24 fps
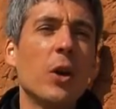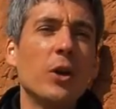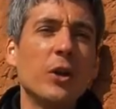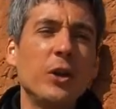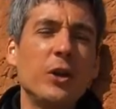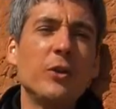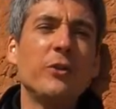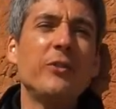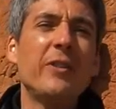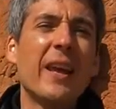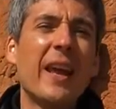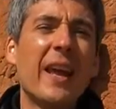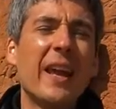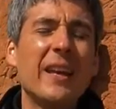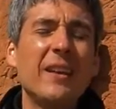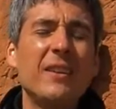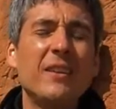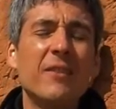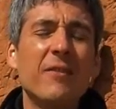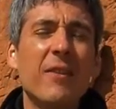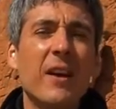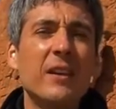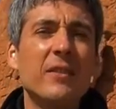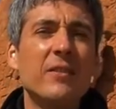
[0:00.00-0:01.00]
You can use any
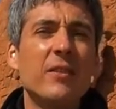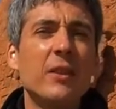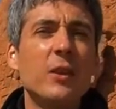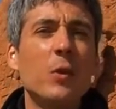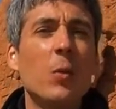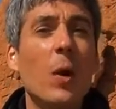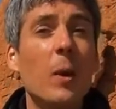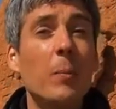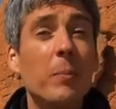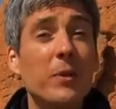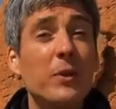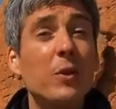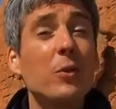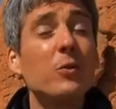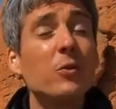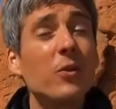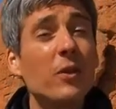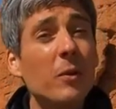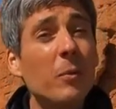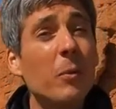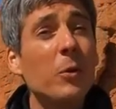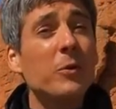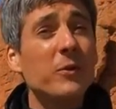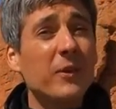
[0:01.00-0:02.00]
device that you want, but those are
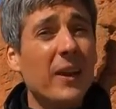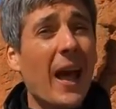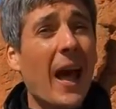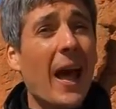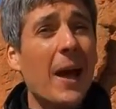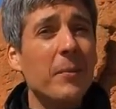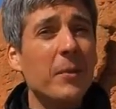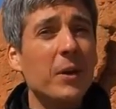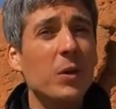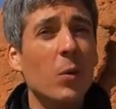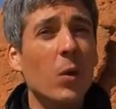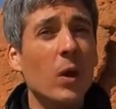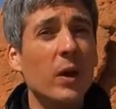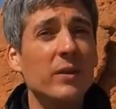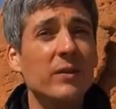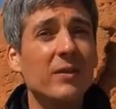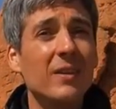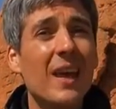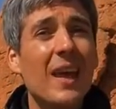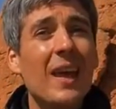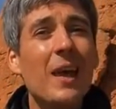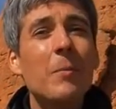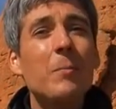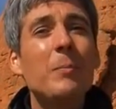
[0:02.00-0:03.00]
the most common
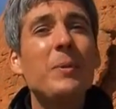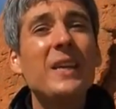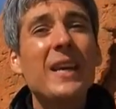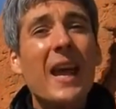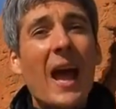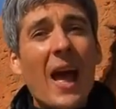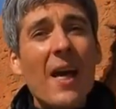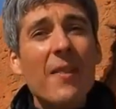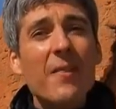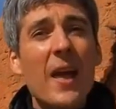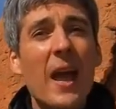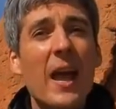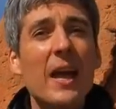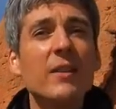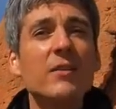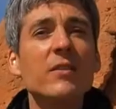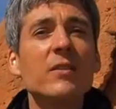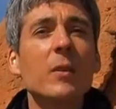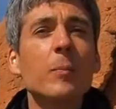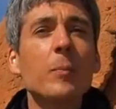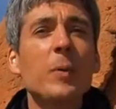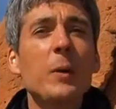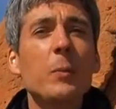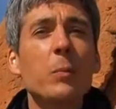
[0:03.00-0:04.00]
ones. Beyond that,
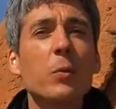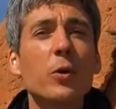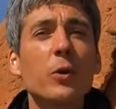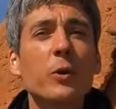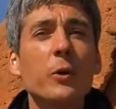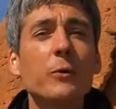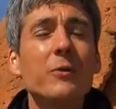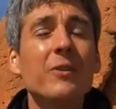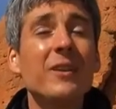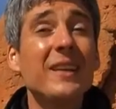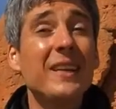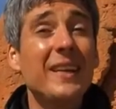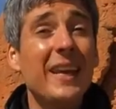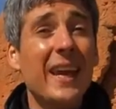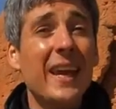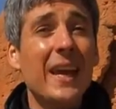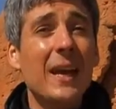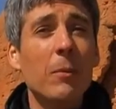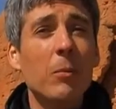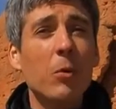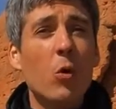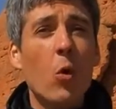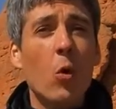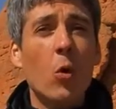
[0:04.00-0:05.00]
some people are using
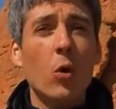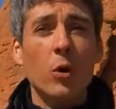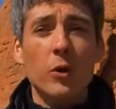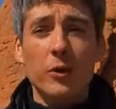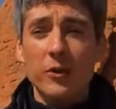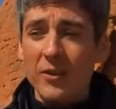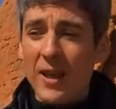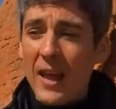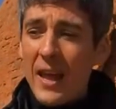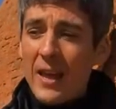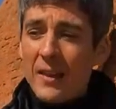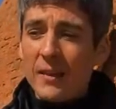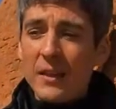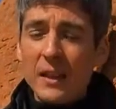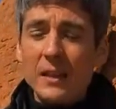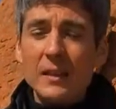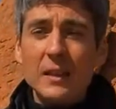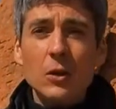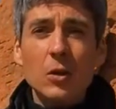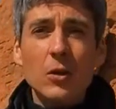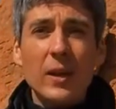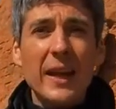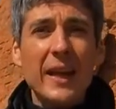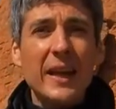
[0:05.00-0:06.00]
camcorders. That
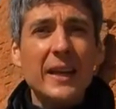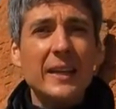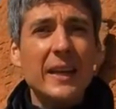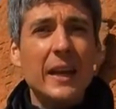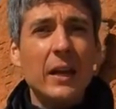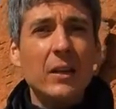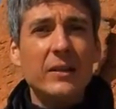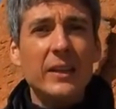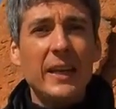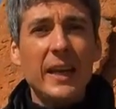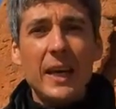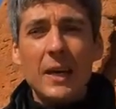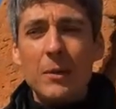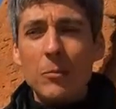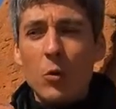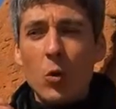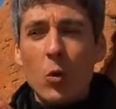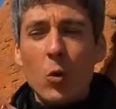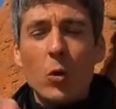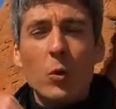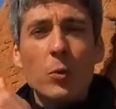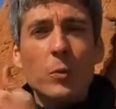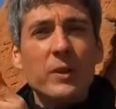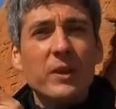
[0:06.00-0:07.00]
little handheld
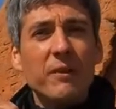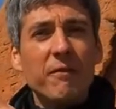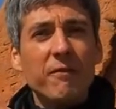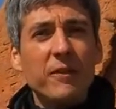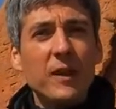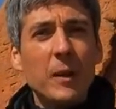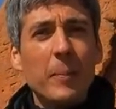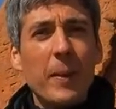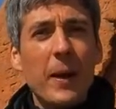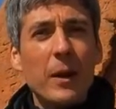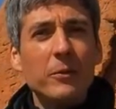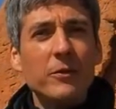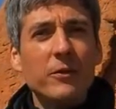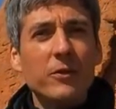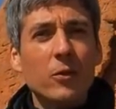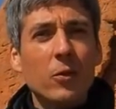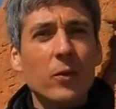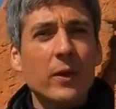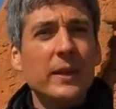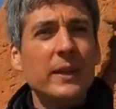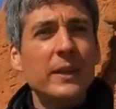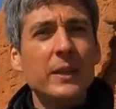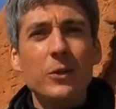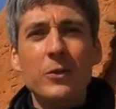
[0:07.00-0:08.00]
camcorder with the flip out
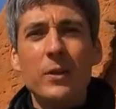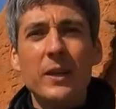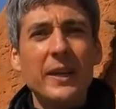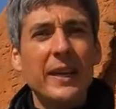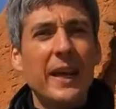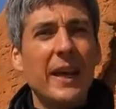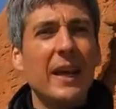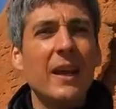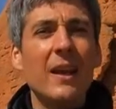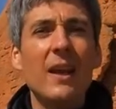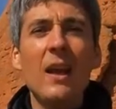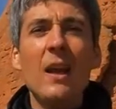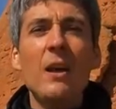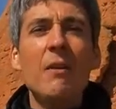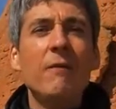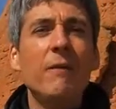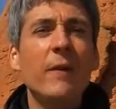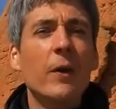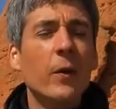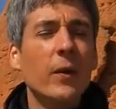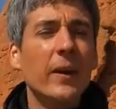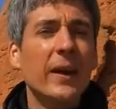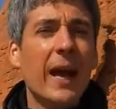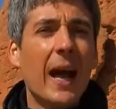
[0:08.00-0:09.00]
screen that you can get at
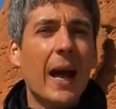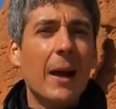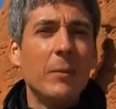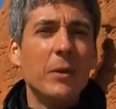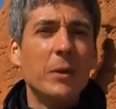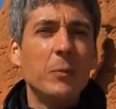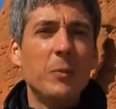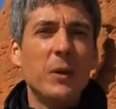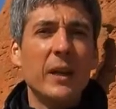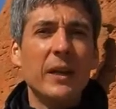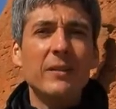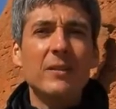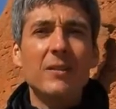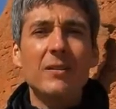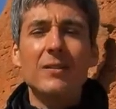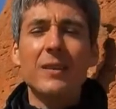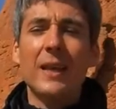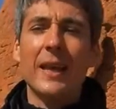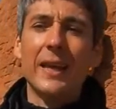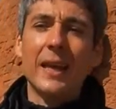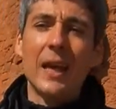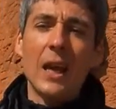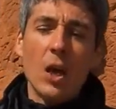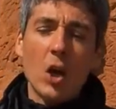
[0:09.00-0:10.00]
very common places
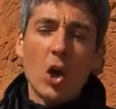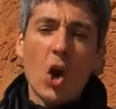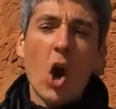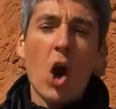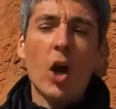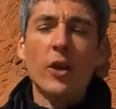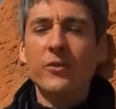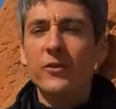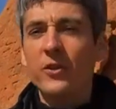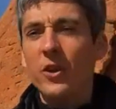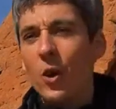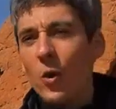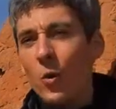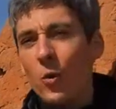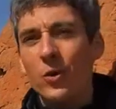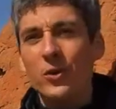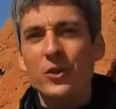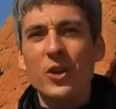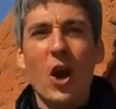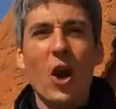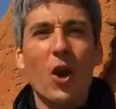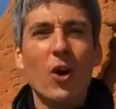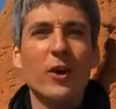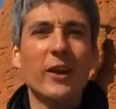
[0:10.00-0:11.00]
like Costco or
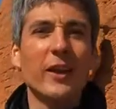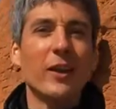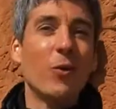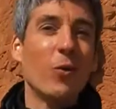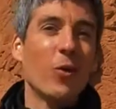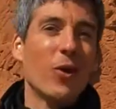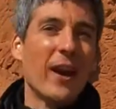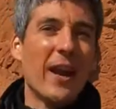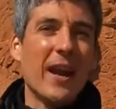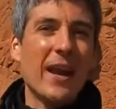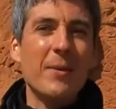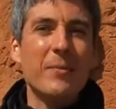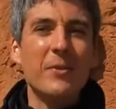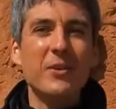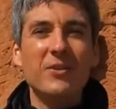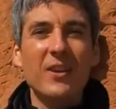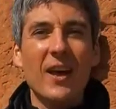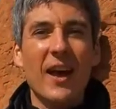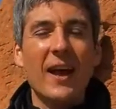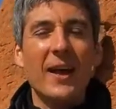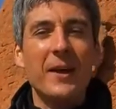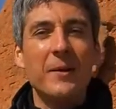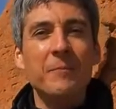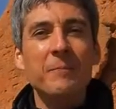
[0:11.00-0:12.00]
Target or
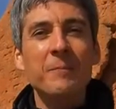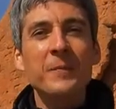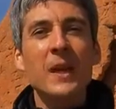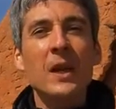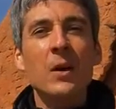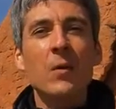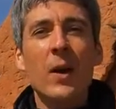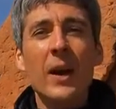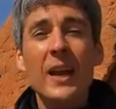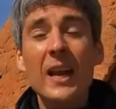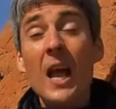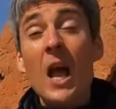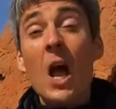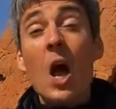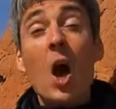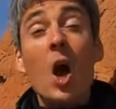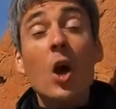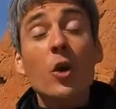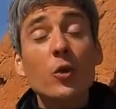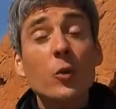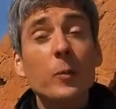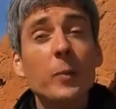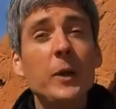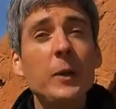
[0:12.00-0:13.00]
Amazon, right?
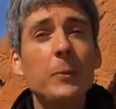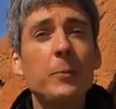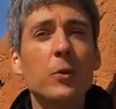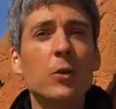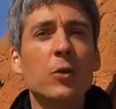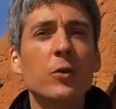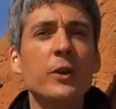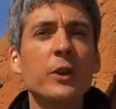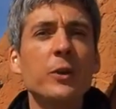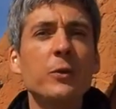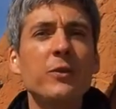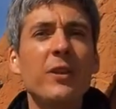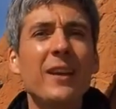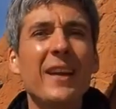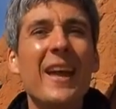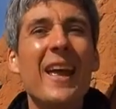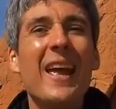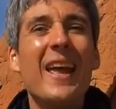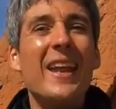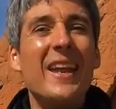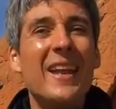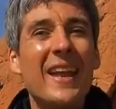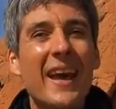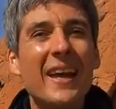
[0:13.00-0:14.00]
Other people are using
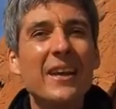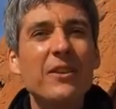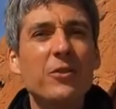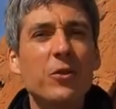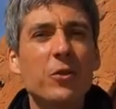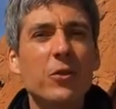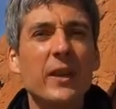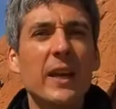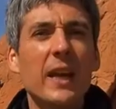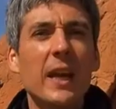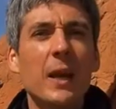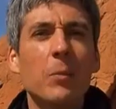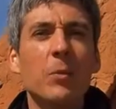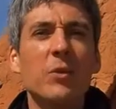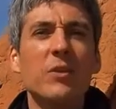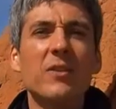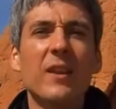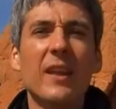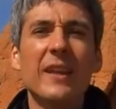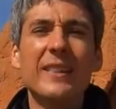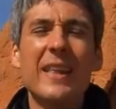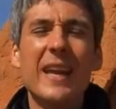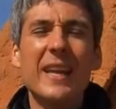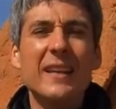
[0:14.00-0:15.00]
nicer cameras
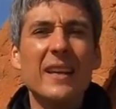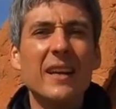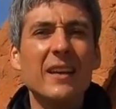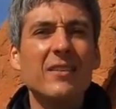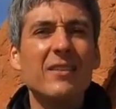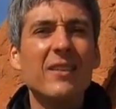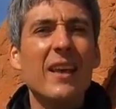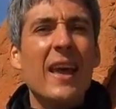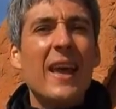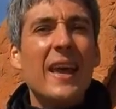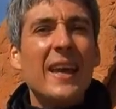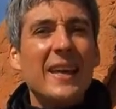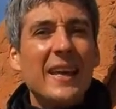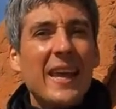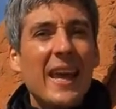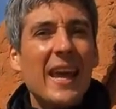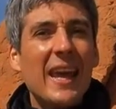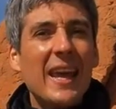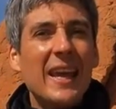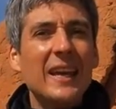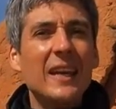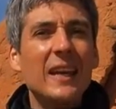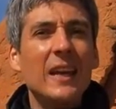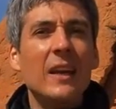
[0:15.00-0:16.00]
like that nice
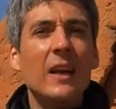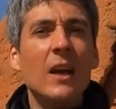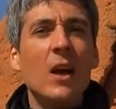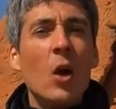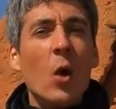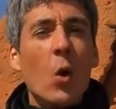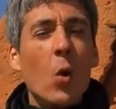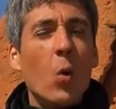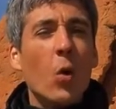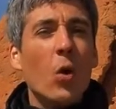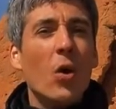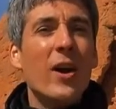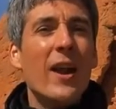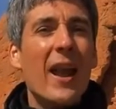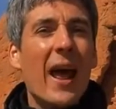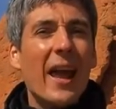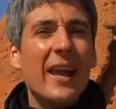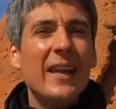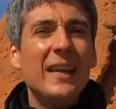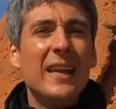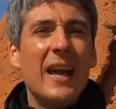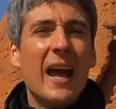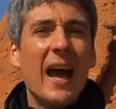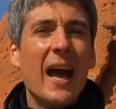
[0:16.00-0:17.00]
Canon or
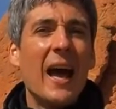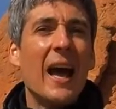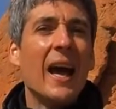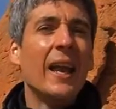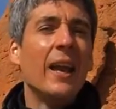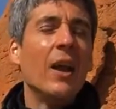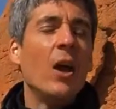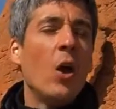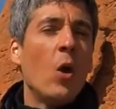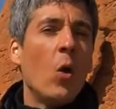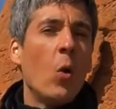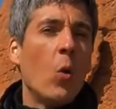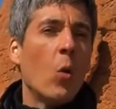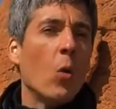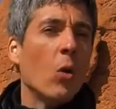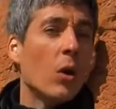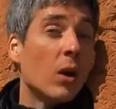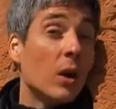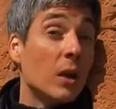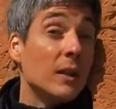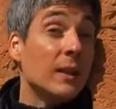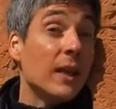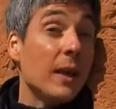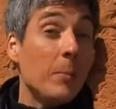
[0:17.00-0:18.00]
Nikon
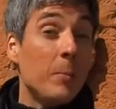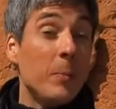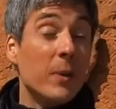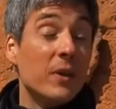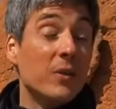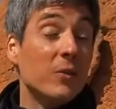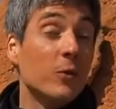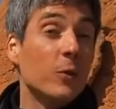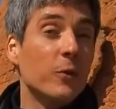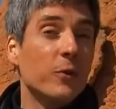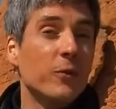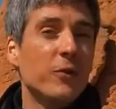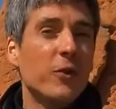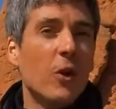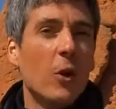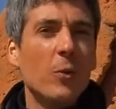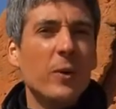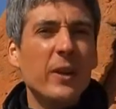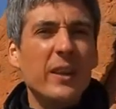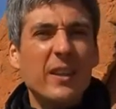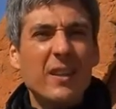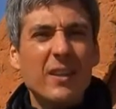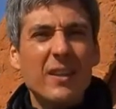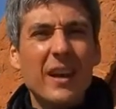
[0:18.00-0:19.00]
or Olympus or
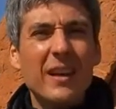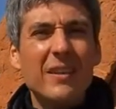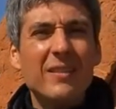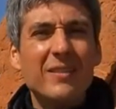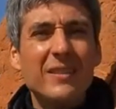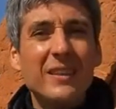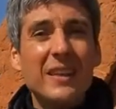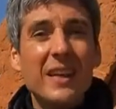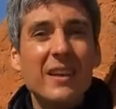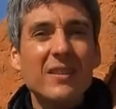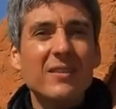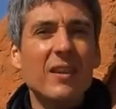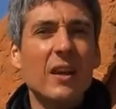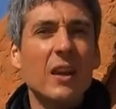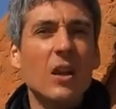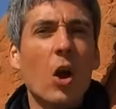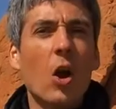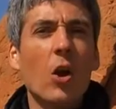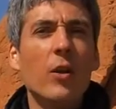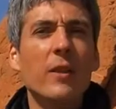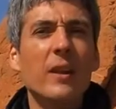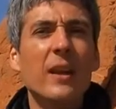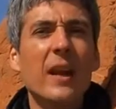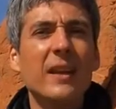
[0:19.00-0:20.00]
Sony, the nice D S L
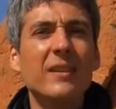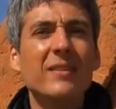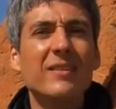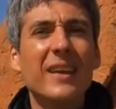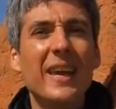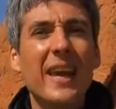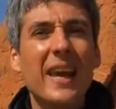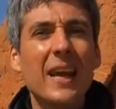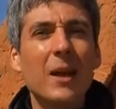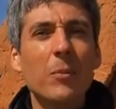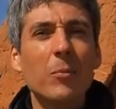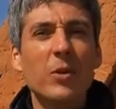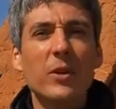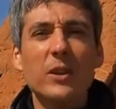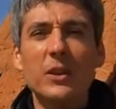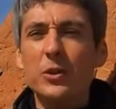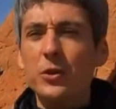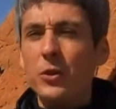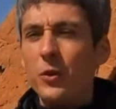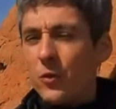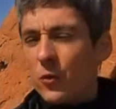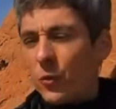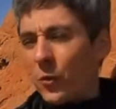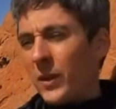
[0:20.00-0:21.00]
R, the nice camera that
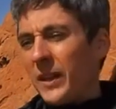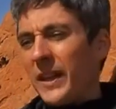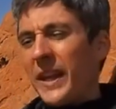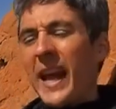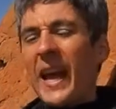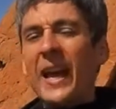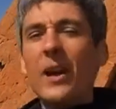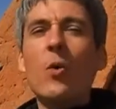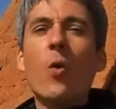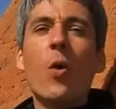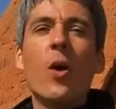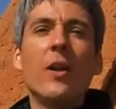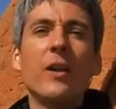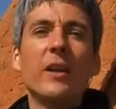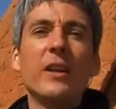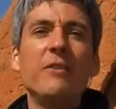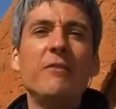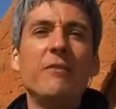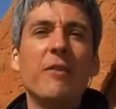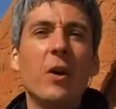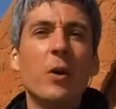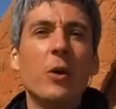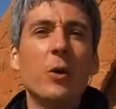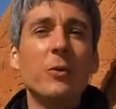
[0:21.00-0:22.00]
shoots really high quality
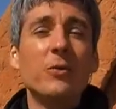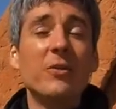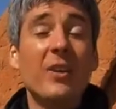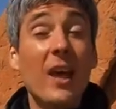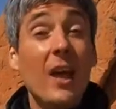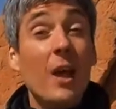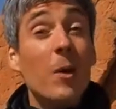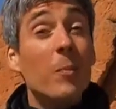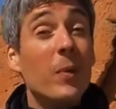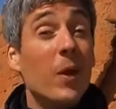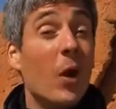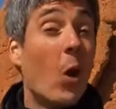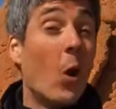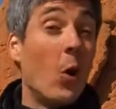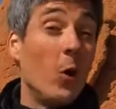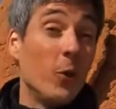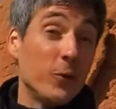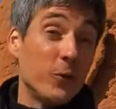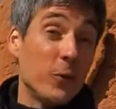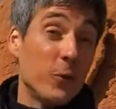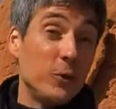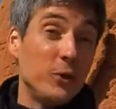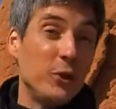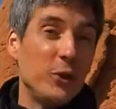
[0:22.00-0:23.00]
photos but
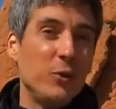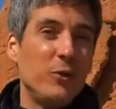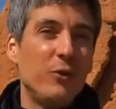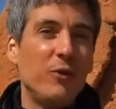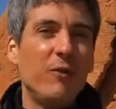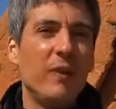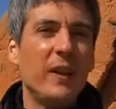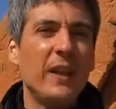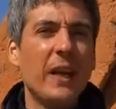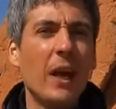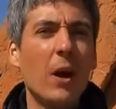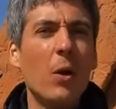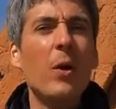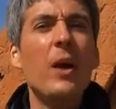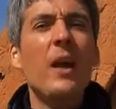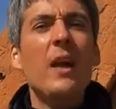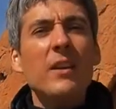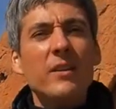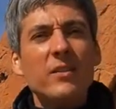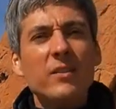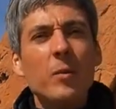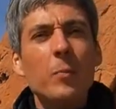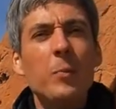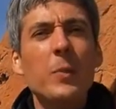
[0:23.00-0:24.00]
also shoots video.
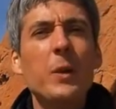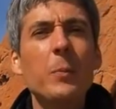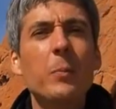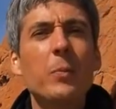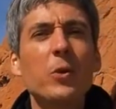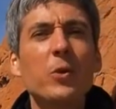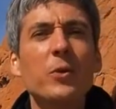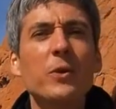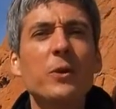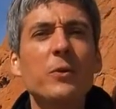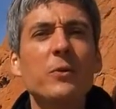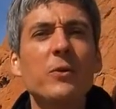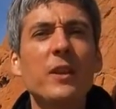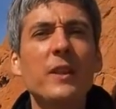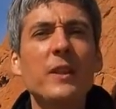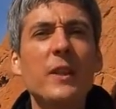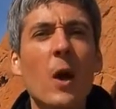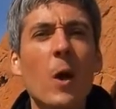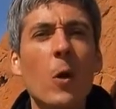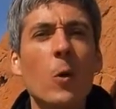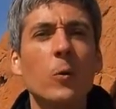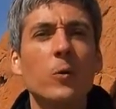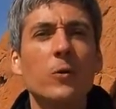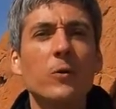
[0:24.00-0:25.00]
Some people are using
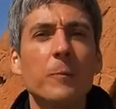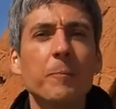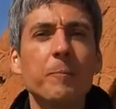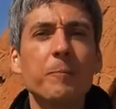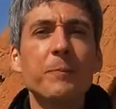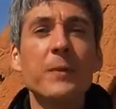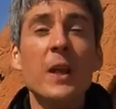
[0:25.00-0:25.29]
those.